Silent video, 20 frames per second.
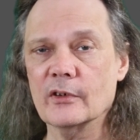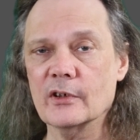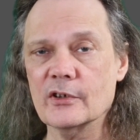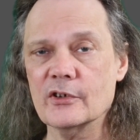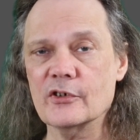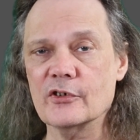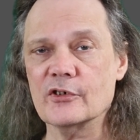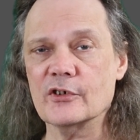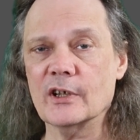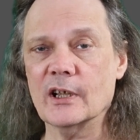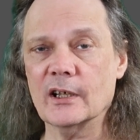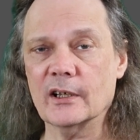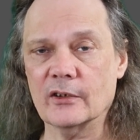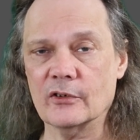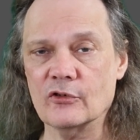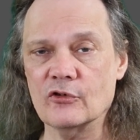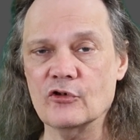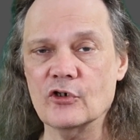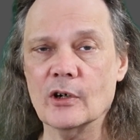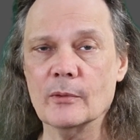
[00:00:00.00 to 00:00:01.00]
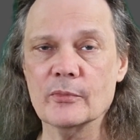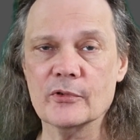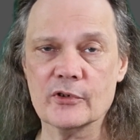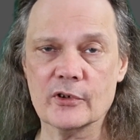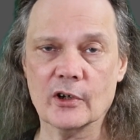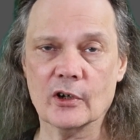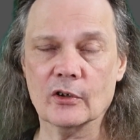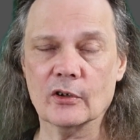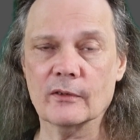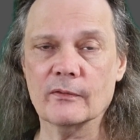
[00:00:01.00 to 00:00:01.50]
This is not a jump
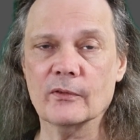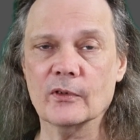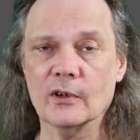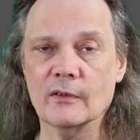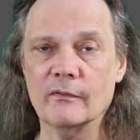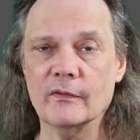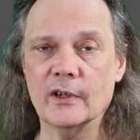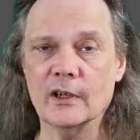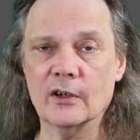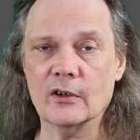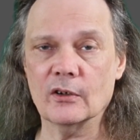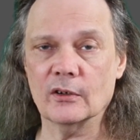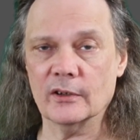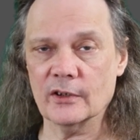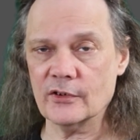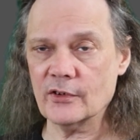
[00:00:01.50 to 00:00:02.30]
starter for a vehicle.